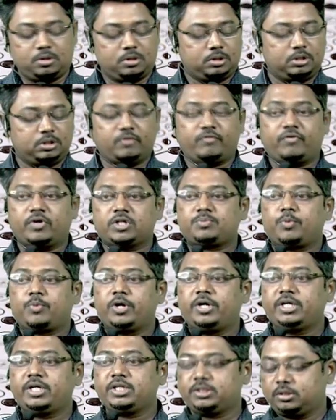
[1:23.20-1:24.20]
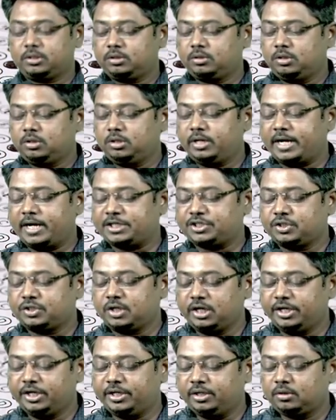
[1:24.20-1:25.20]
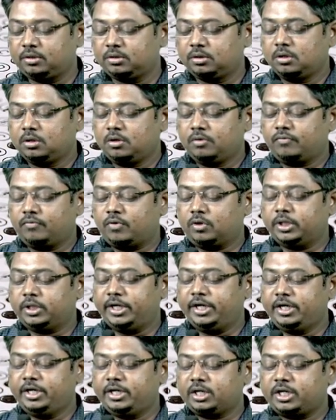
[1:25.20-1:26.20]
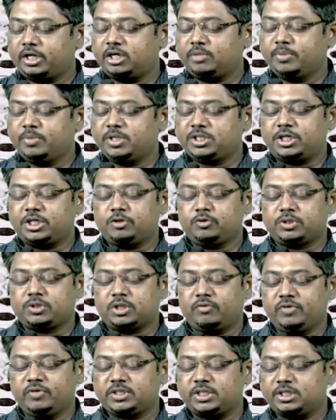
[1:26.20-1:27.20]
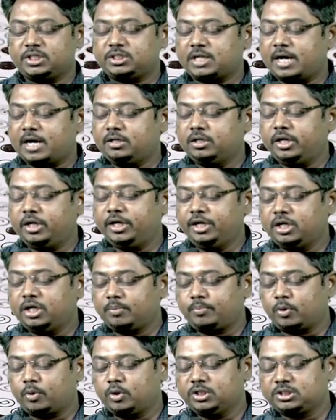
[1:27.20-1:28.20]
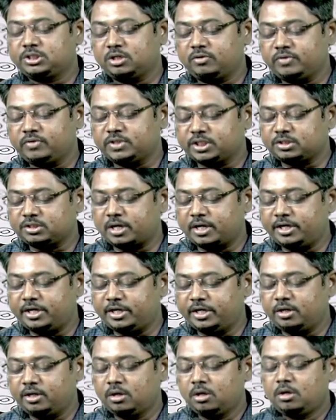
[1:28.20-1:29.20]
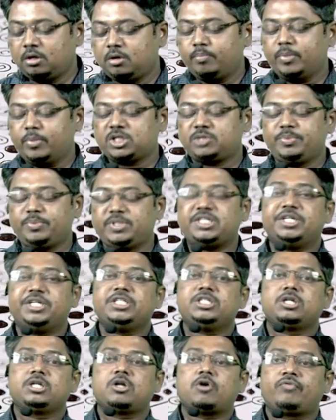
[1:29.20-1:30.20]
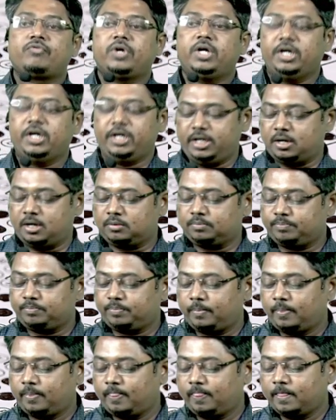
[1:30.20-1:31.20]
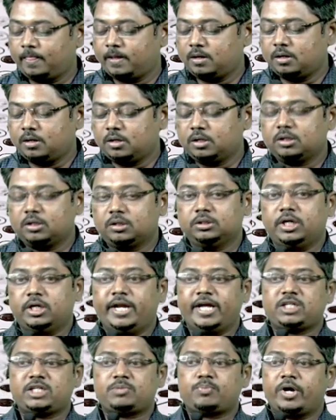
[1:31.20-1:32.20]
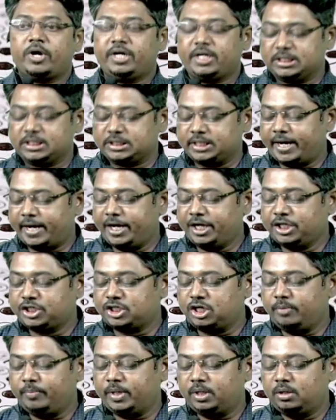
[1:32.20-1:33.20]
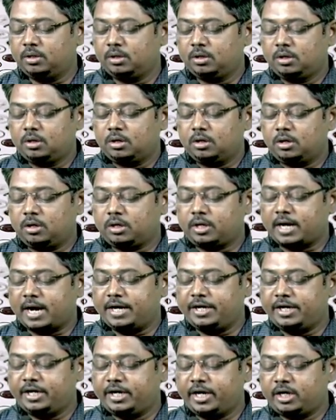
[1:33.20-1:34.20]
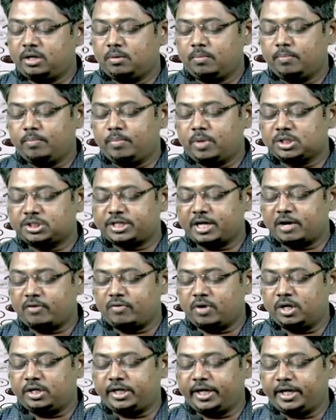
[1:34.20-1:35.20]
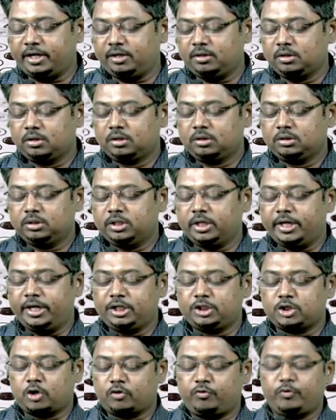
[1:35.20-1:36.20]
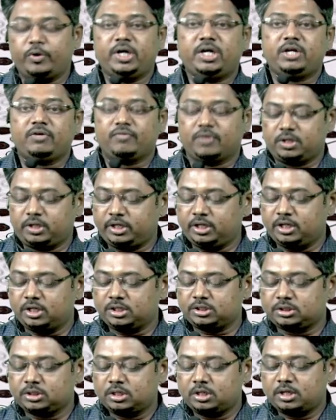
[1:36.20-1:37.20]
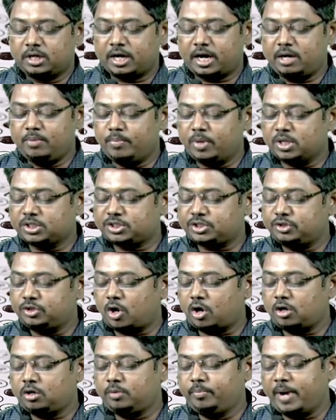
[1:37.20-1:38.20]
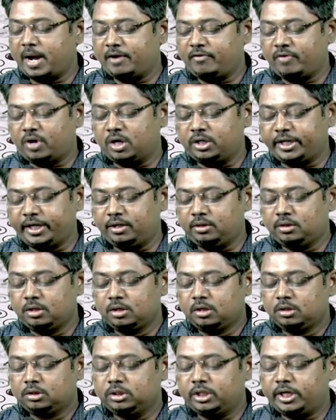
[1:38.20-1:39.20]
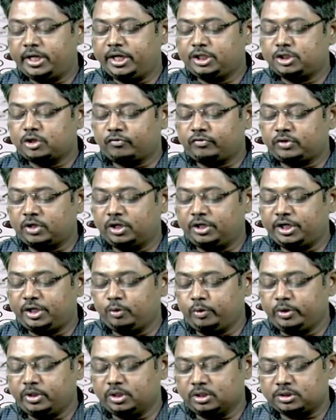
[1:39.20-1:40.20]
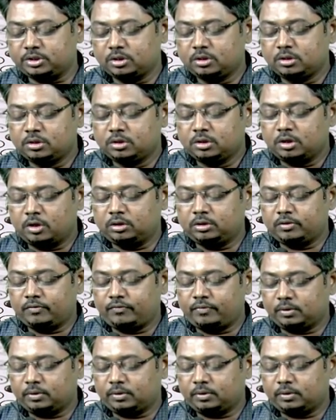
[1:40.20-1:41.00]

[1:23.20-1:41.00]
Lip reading: The first point is nationality. For the Indian Administrative Services and the Indian Police Services candidate must be citizen of India. The next point is age limit. A candidate must have attained the age of 21 years and must not have attained the age of 32 years. On the